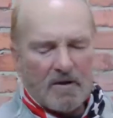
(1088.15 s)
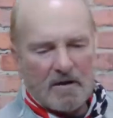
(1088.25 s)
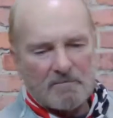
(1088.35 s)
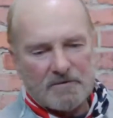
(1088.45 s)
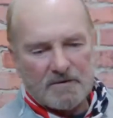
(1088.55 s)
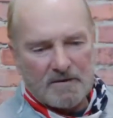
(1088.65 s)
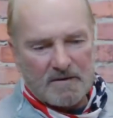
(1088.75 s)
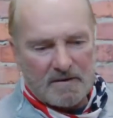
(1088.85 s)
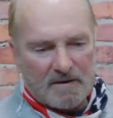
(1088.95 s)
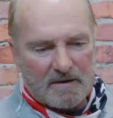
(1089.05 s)
come to
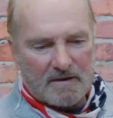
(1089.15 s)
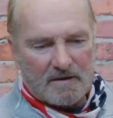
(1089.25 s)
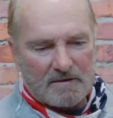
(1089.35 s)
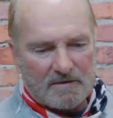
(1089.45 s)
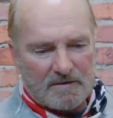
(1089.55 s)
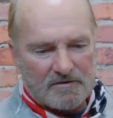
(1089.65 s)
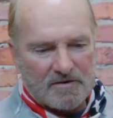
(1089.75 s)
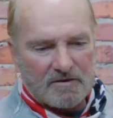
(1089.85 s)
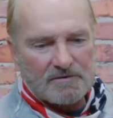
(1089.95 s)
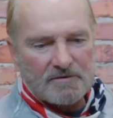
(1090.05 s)
the uh, to the
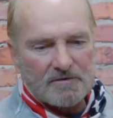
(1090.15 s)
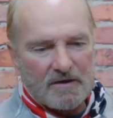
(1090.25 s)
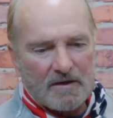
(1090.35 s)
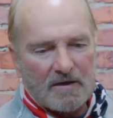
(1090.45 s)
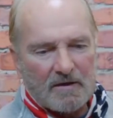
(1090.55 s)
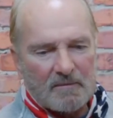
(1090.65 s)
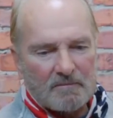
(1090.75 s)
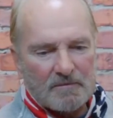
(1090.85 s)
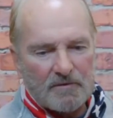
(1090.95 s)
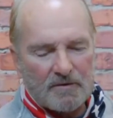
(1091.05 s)
shelter
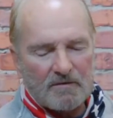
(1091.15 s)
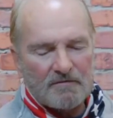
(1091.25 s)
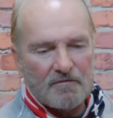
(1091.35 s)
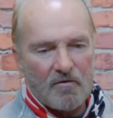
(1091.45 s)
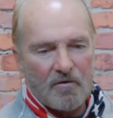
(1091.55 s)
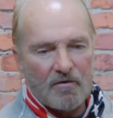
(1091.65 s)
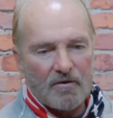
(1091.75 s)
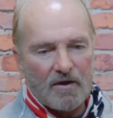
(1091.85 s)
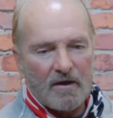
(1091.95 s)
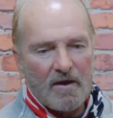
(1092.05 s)
um, looking for
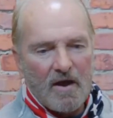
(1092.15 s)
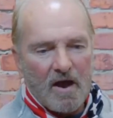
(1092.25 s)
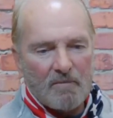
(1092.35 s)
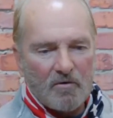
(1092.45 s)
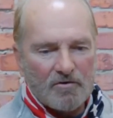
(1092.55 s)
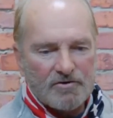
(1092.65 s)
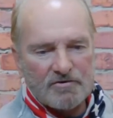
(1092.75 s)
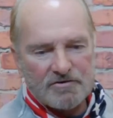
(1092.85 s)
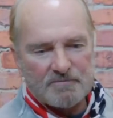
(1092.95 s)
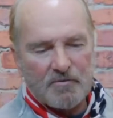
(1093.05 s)
uh,
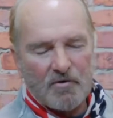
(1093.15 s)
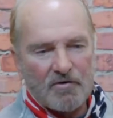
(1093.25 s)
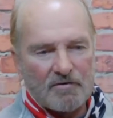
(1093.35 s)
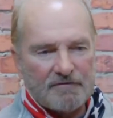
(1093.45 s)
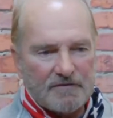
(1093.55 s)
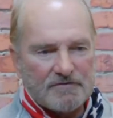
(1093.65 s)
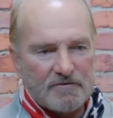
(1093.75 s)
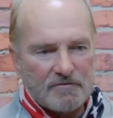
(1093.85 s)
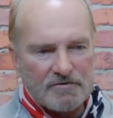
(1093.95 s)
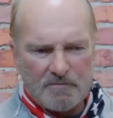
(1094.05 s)
emotional support or
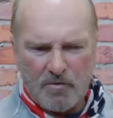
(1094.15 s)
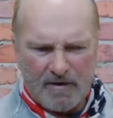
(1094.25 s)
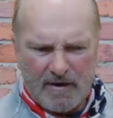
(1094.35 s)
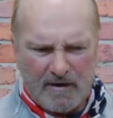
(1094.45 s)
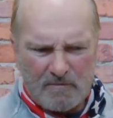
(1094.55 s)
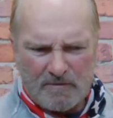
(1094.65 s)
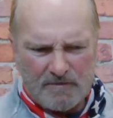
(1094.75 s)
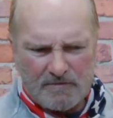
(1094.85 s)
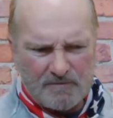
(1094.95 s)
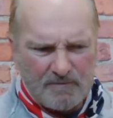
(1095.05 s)
physical support animals?